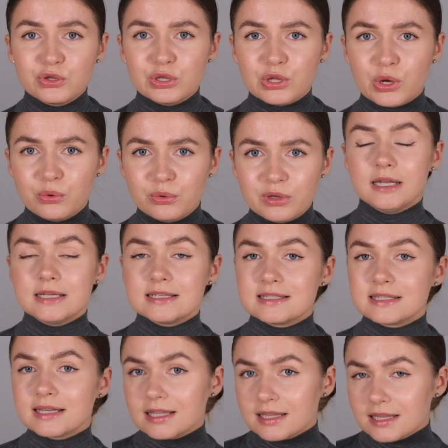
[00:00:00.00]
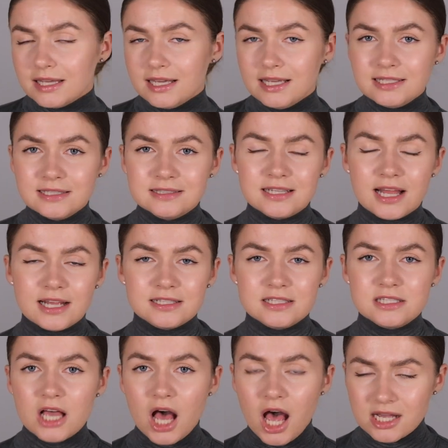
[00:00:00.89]
glowy. This clean,
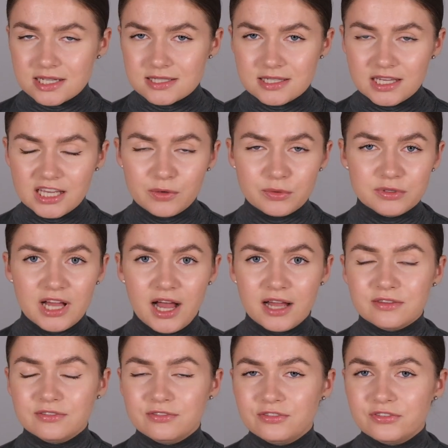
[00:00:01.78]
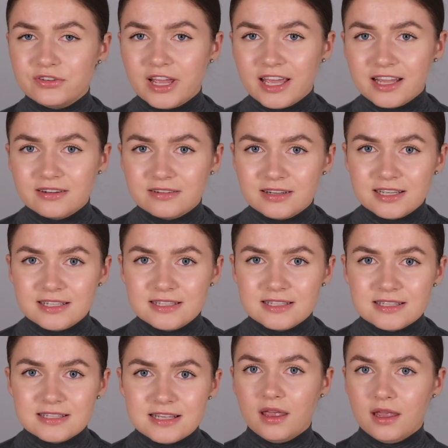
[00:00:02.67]
non-toxic, without
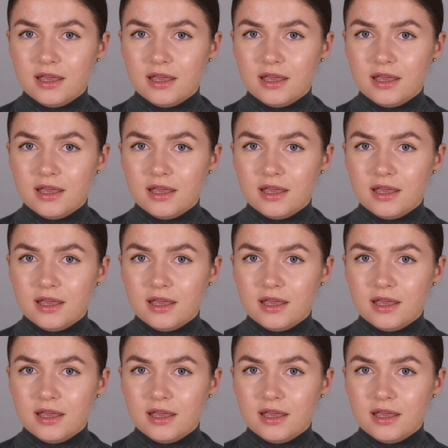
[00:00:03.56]
fragrance.